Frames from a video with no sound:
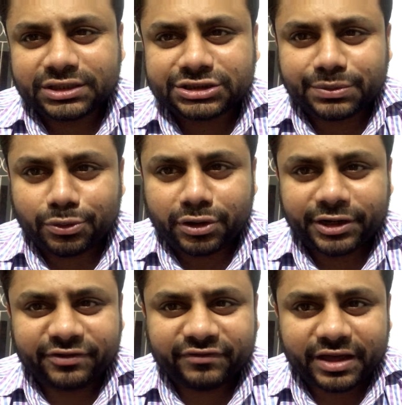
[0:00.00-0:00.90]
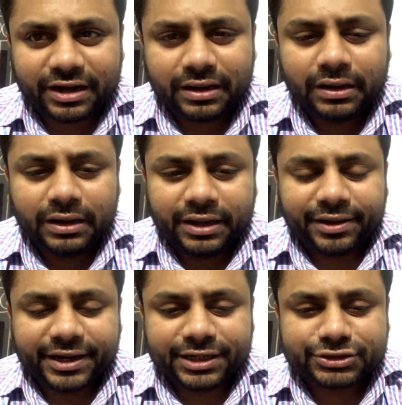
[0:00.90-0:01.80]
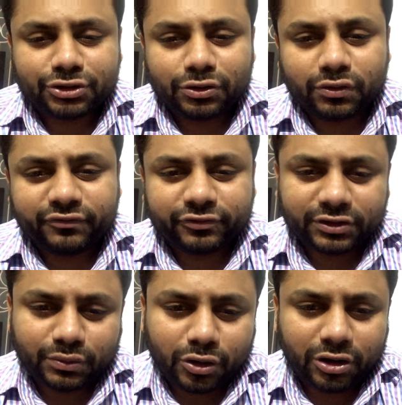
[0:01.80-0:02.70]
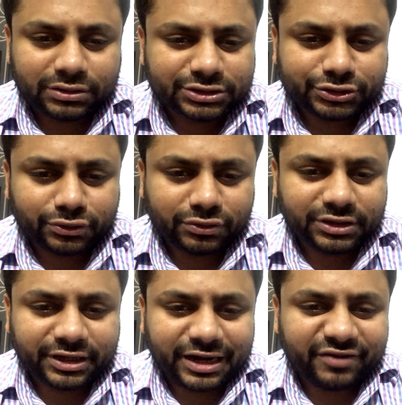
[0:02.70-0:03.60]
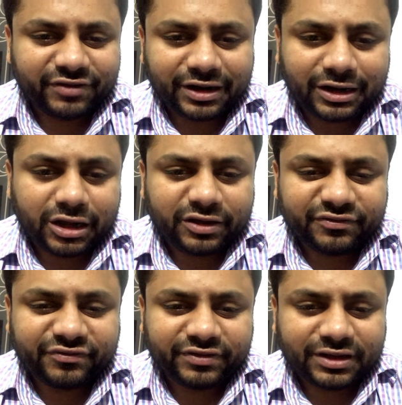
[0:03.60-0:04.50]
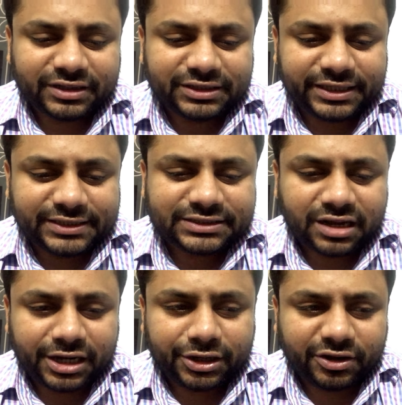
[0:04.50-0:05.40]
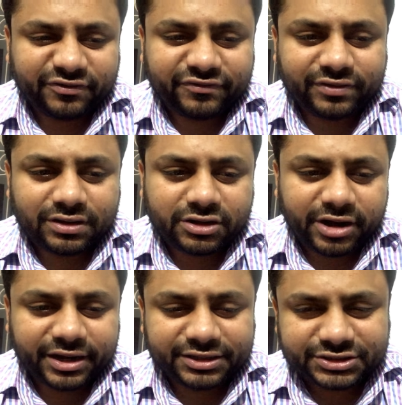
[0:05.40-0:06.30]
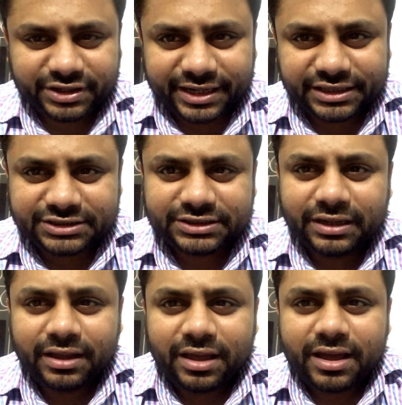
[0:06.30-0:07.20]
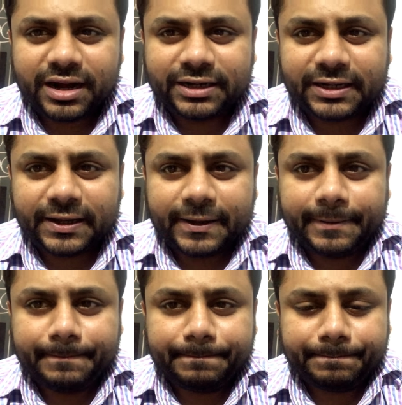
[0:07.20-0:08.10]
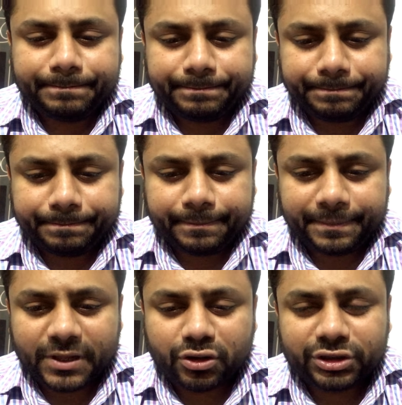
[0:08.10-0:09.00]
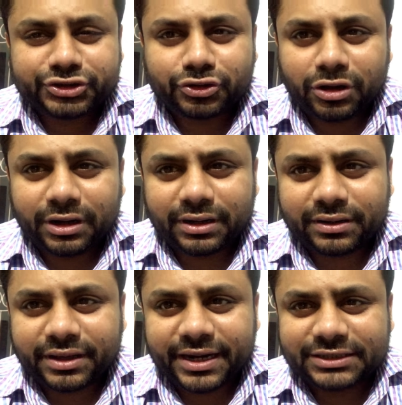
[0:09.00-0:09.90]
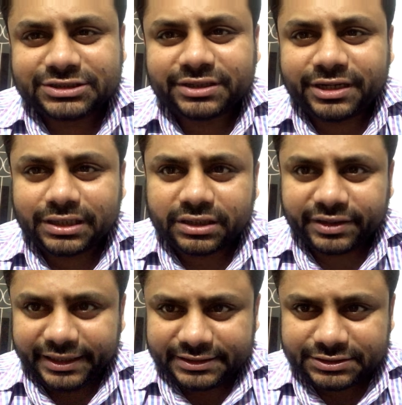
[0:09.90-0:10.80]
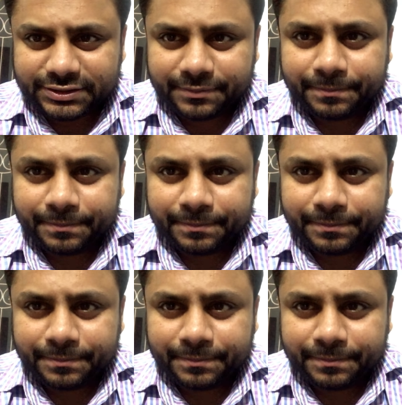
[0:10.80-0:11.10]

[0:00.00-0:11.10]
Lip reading: in gym or anywhere, he does not go for a walk. So the level of these kind of triglycerides and cholesterol gets increased.